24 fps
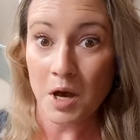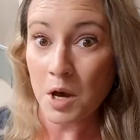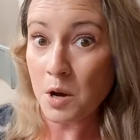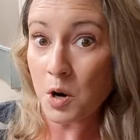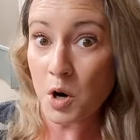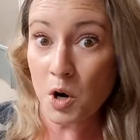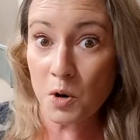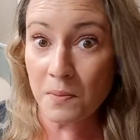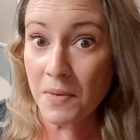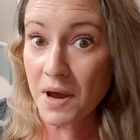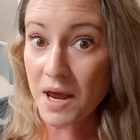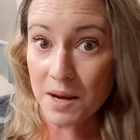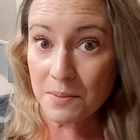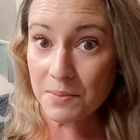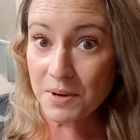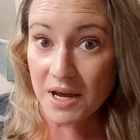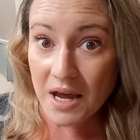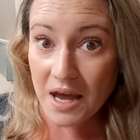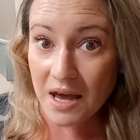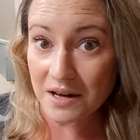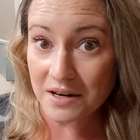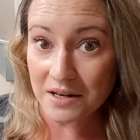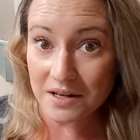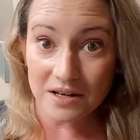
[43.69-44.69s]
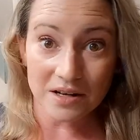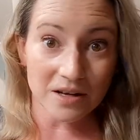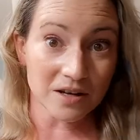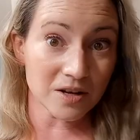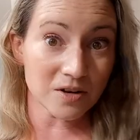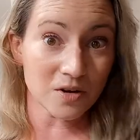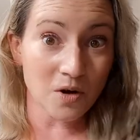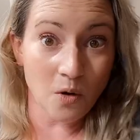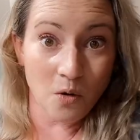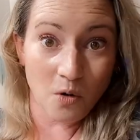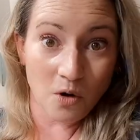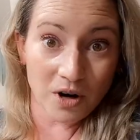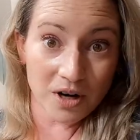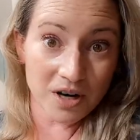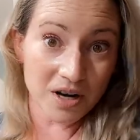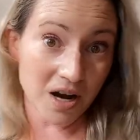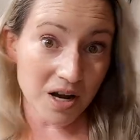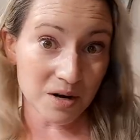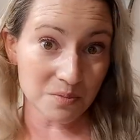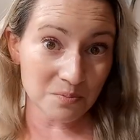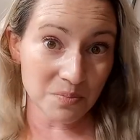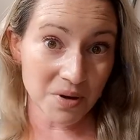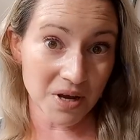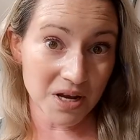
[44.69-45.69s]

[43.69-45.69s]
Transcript: or maybe edited or cut and